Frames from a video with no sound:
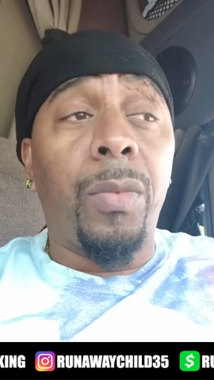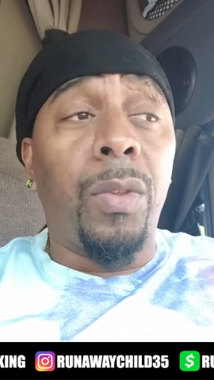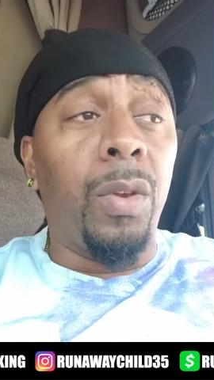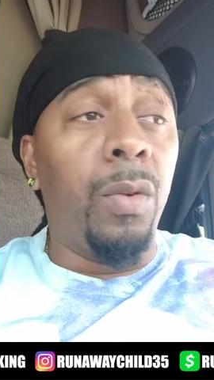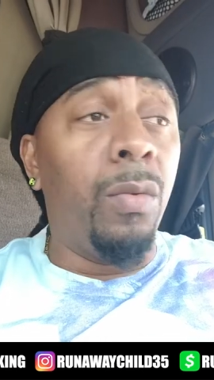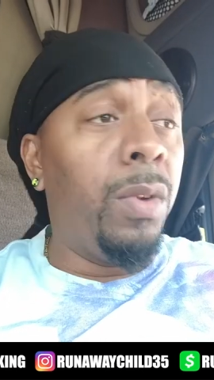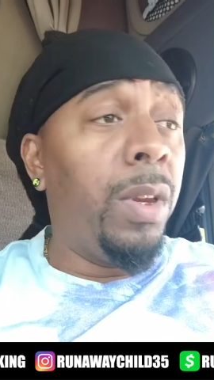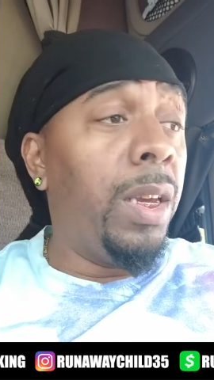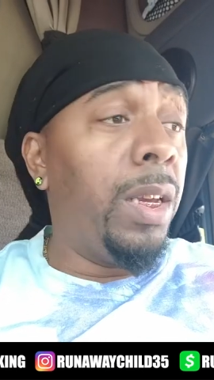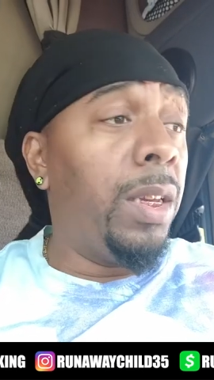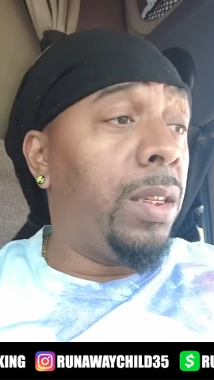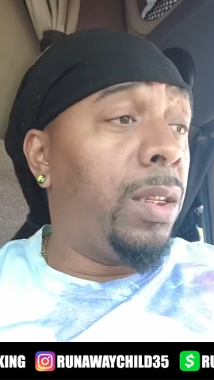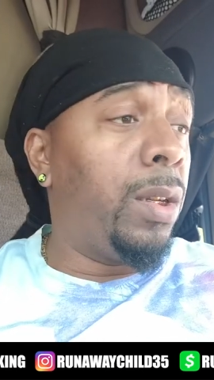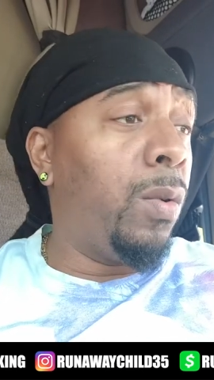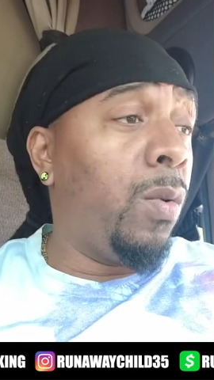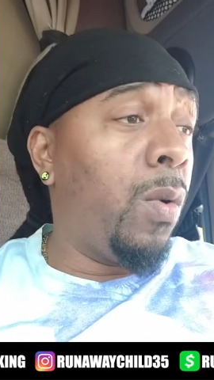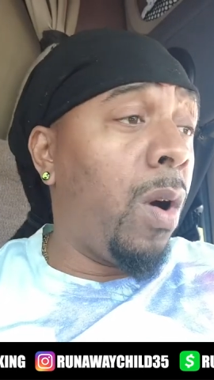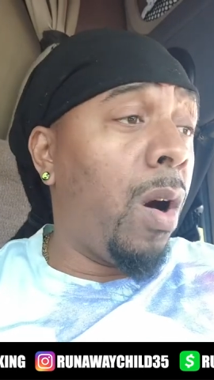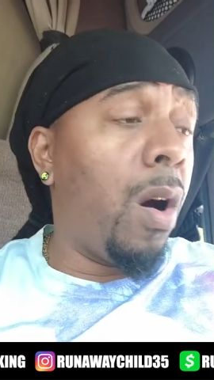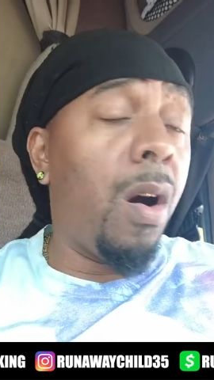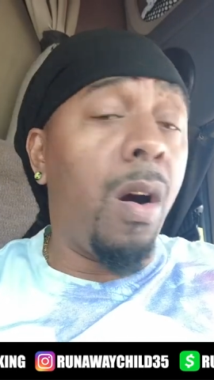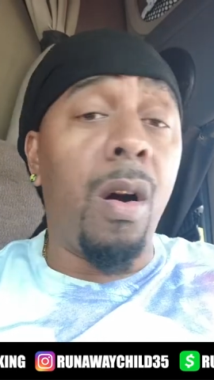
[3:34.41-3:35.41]
you need
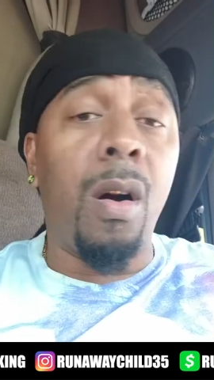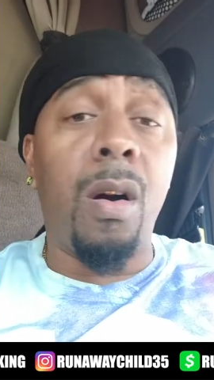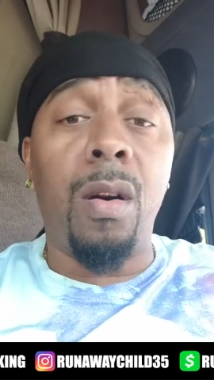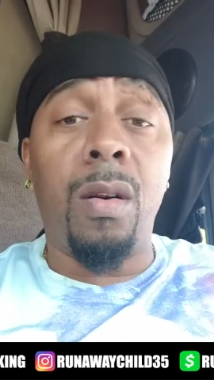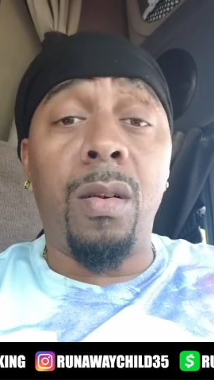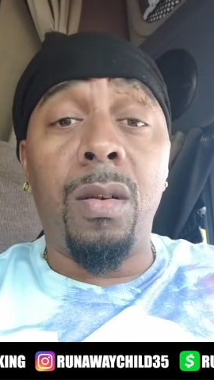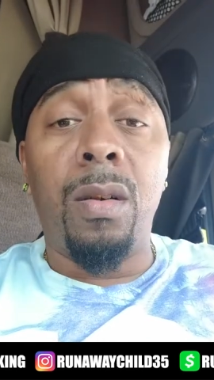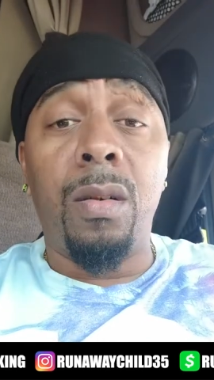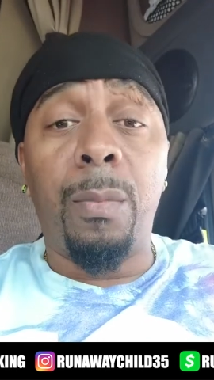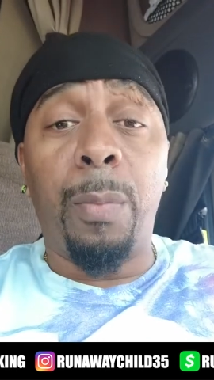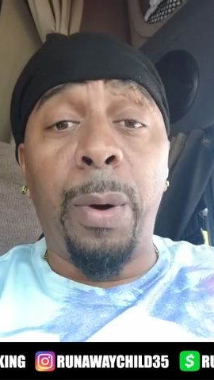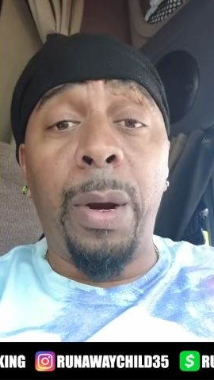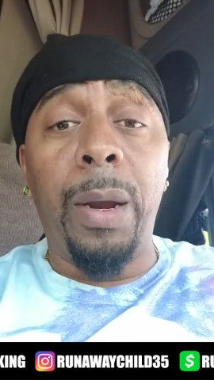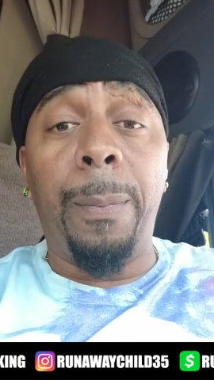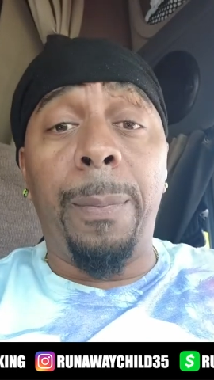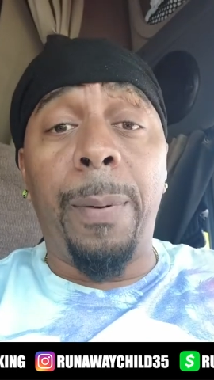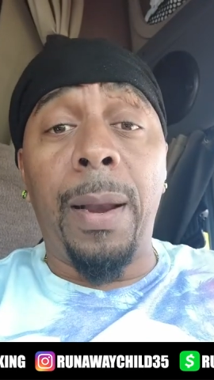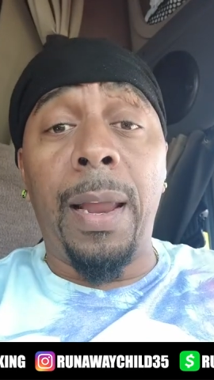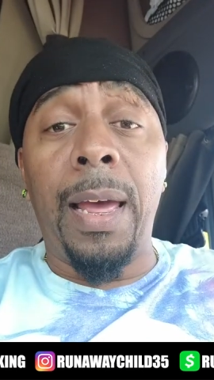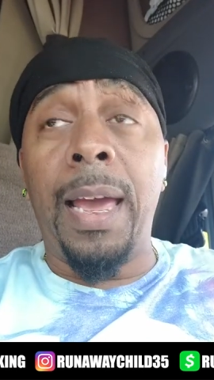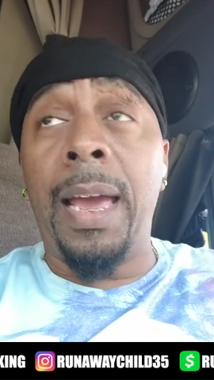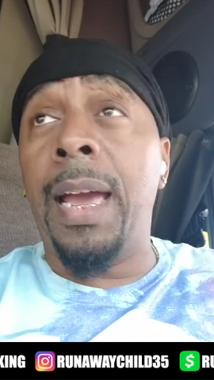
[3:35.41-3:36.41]
to uh
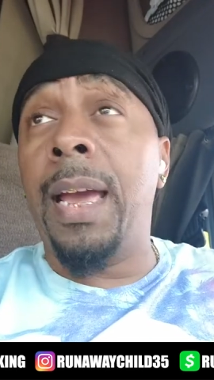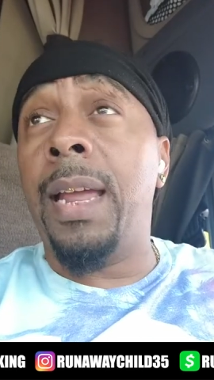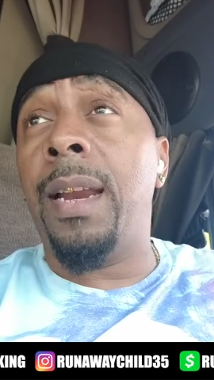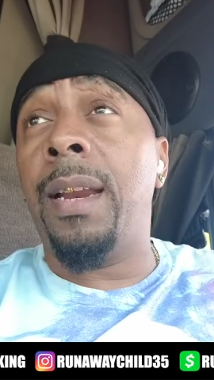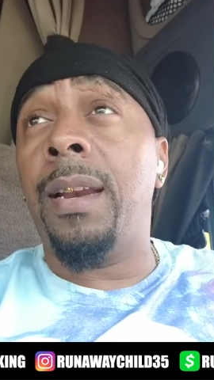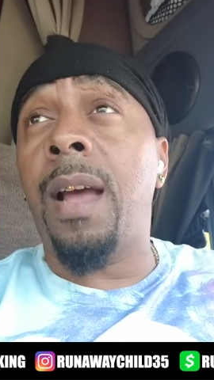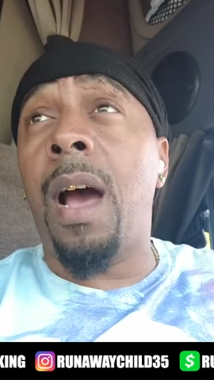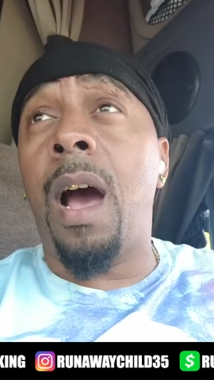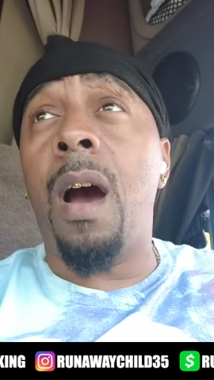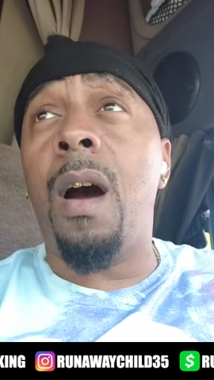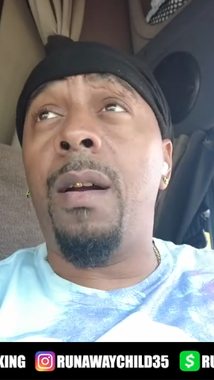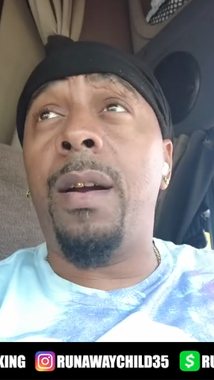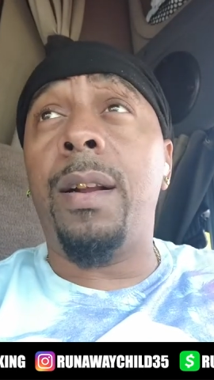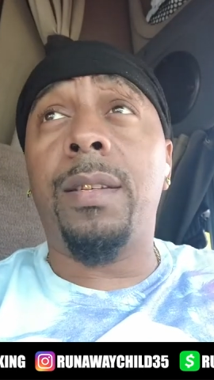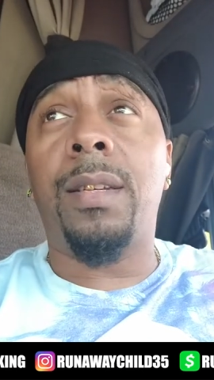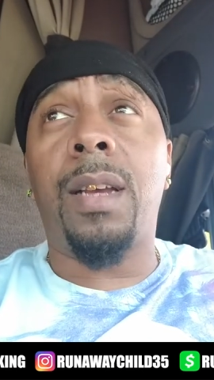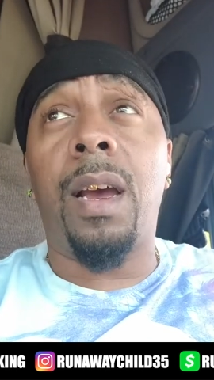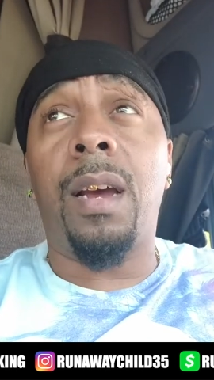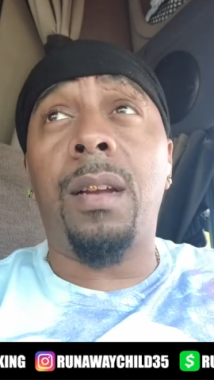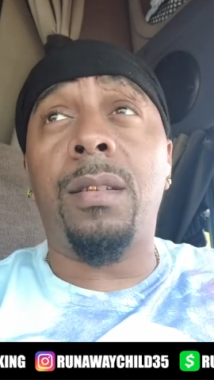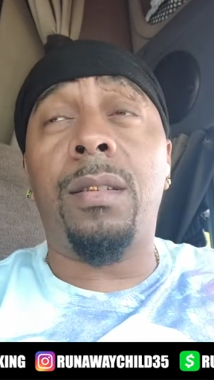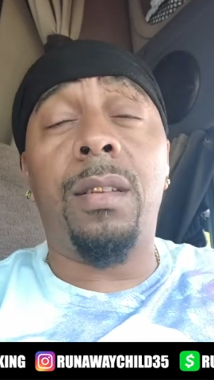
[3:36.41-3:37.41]
pre-plan and all
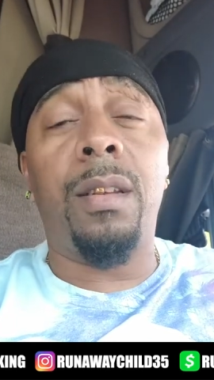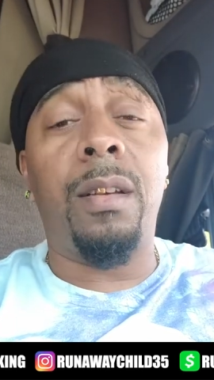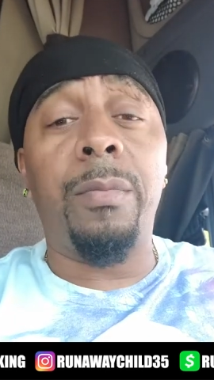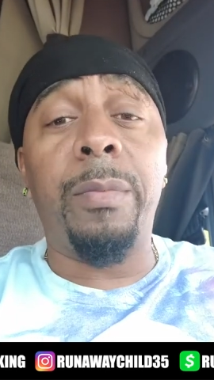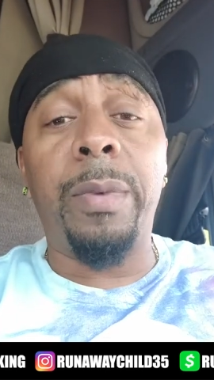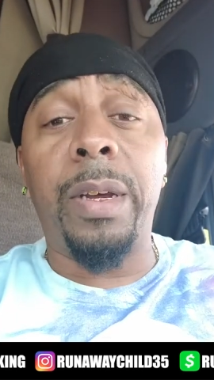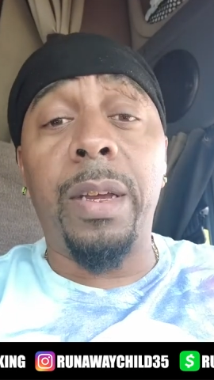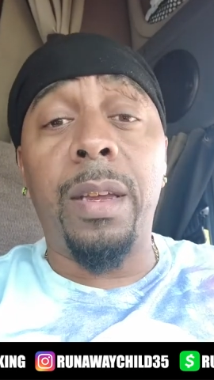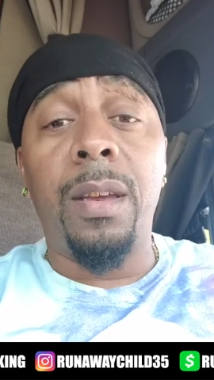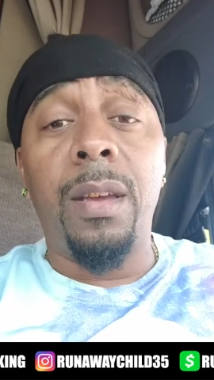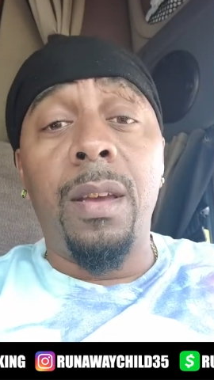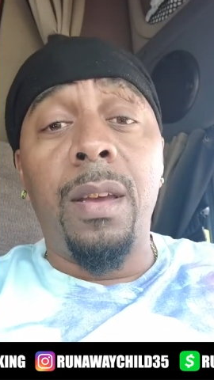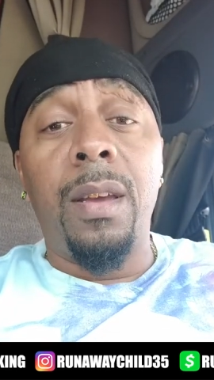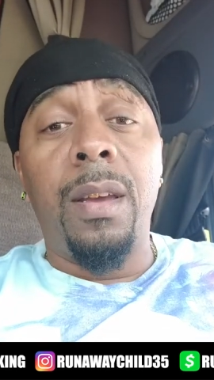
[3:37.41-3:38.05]
this kind of stuff, but